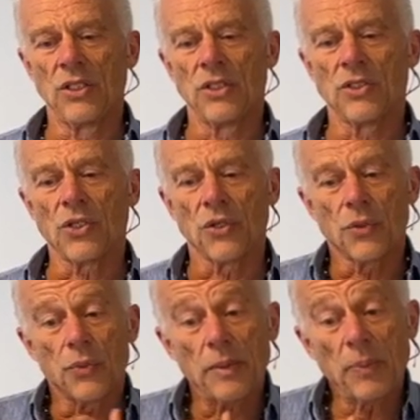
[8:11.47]
So the
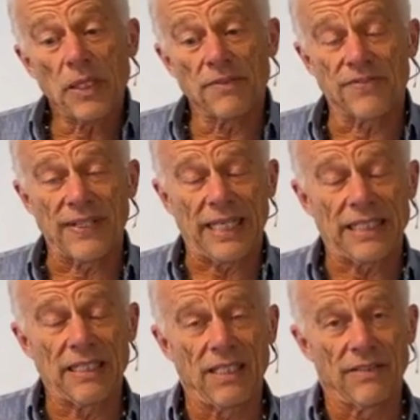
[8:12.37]
ripple
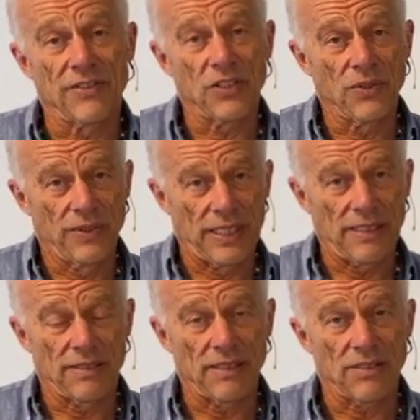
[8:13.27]
effect of the
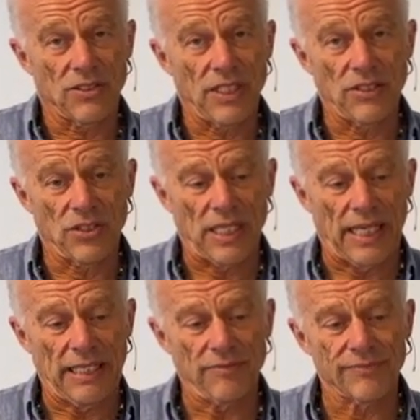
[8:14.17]
gunas is such that